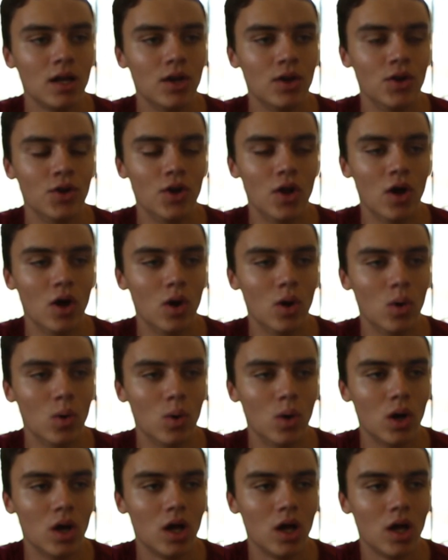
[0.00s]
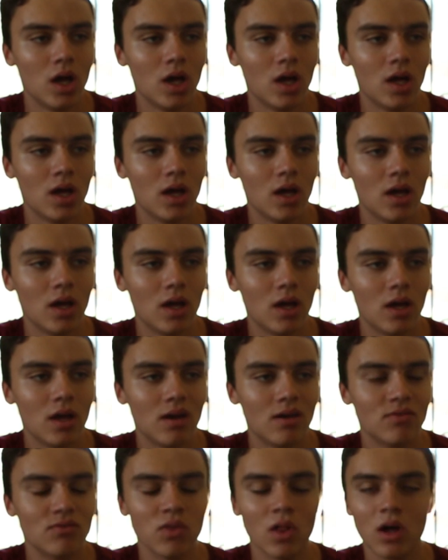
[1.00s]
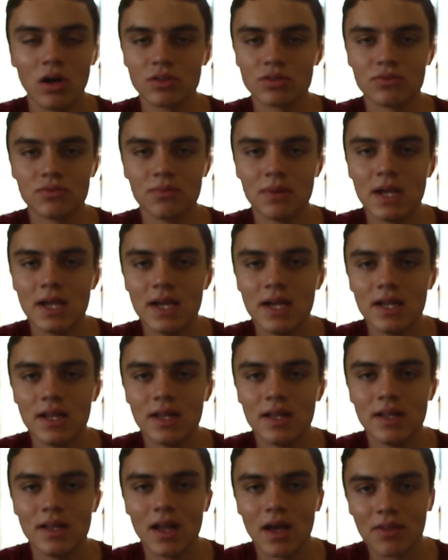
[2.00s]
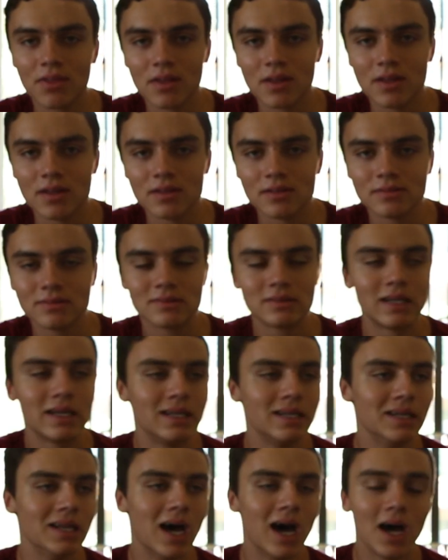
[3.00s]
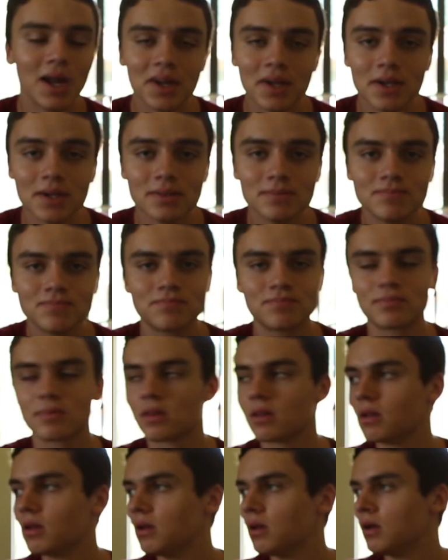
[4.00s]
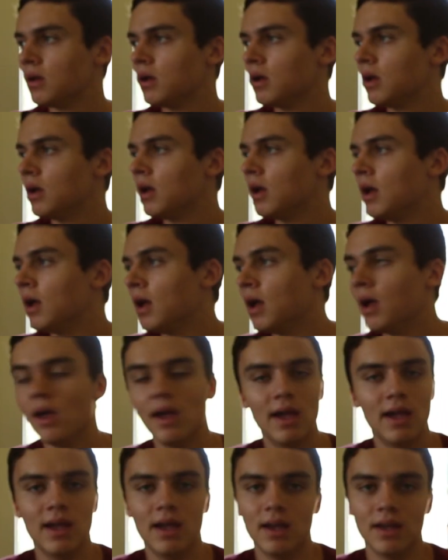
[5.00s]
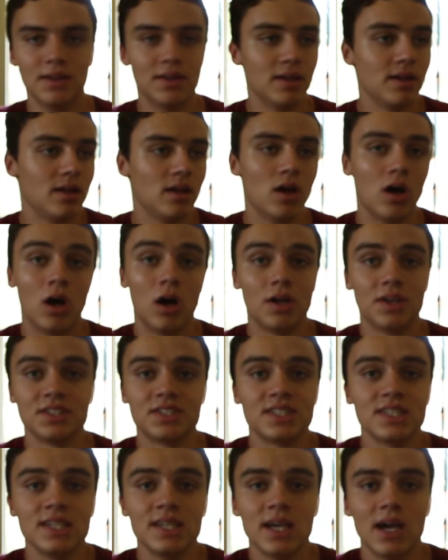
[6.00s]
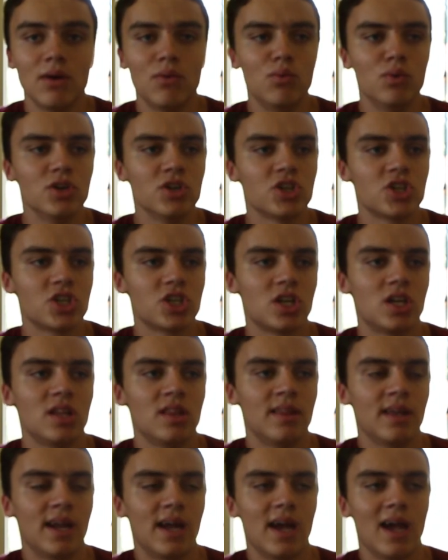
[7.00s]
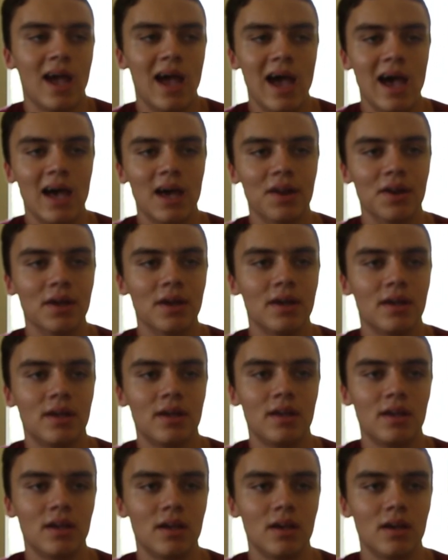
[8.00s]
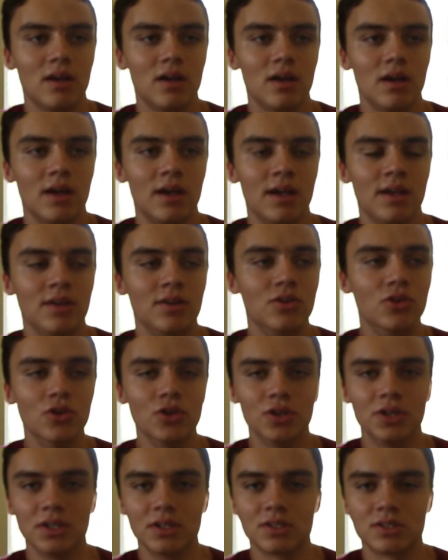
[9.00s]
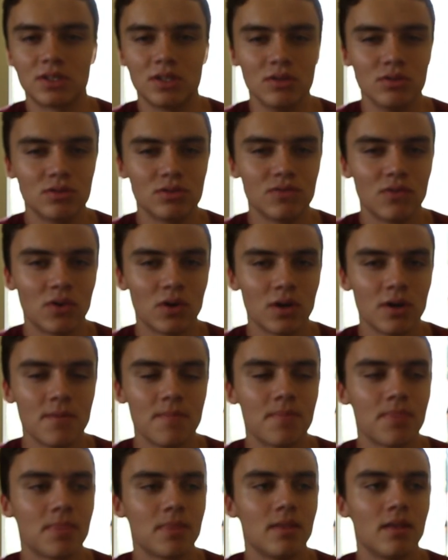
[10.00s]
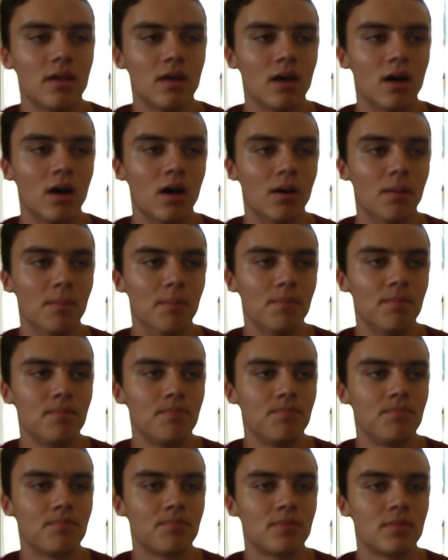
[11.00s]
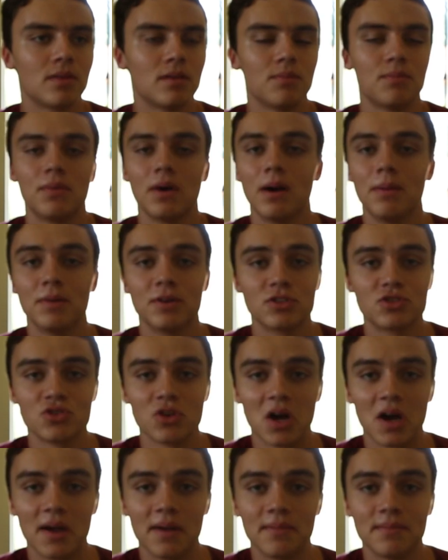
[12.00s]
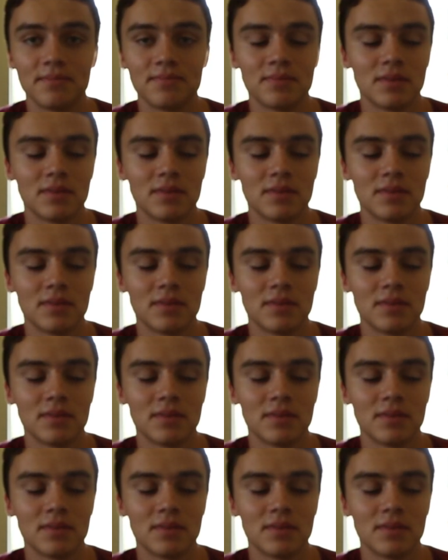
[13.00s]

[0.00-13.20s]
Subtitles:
No vlogs were made, nothing, nada. And honestly, I wish that I had a good excuse for it, but I'm gonna try.